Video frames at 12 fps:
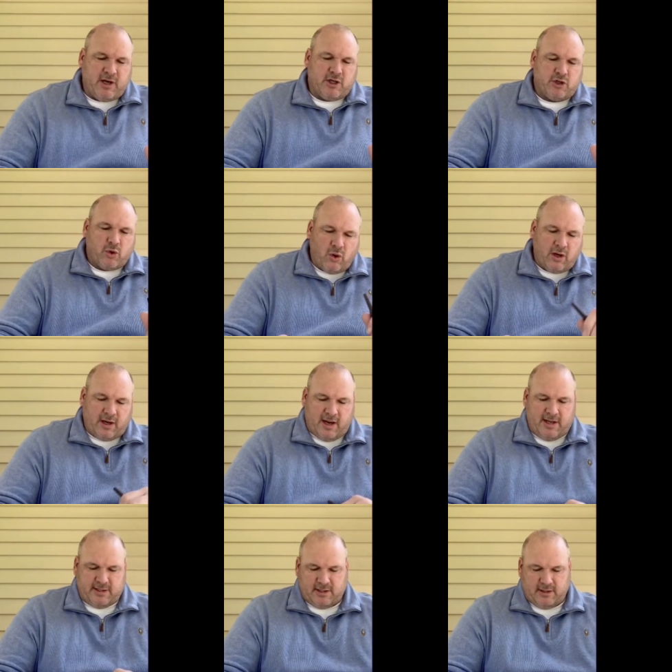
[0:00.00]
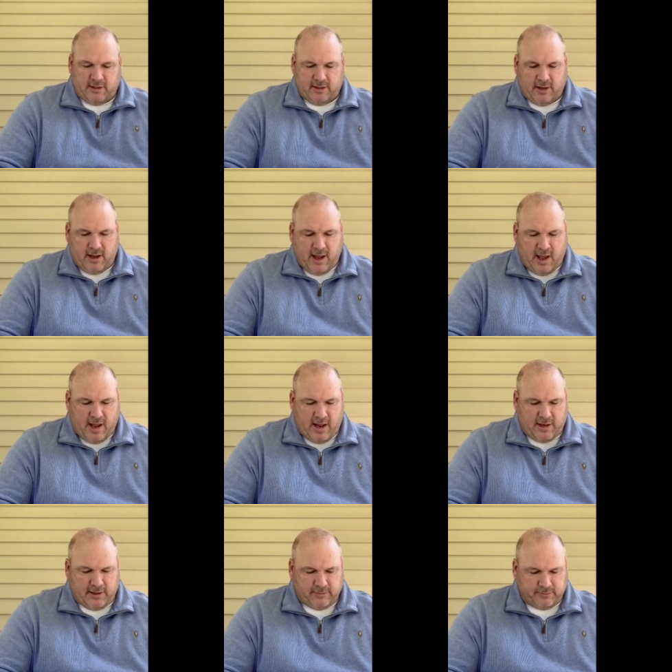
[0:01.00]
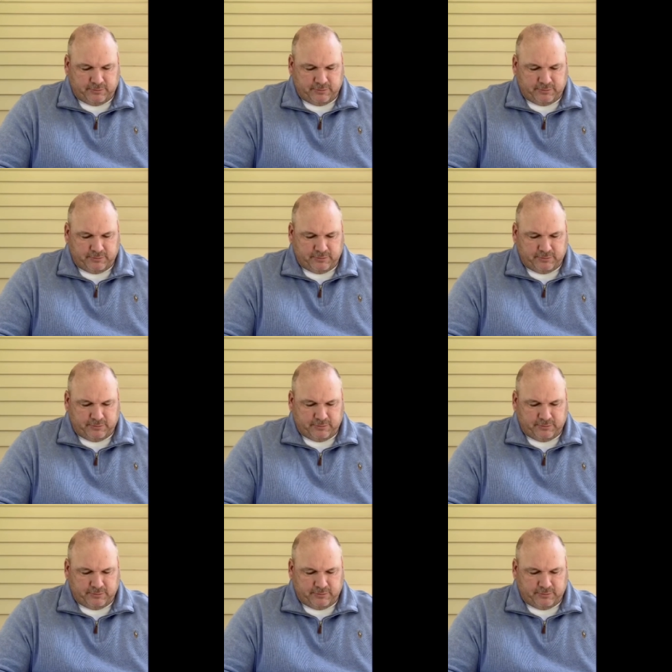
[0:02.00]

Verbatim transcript: short lesson, and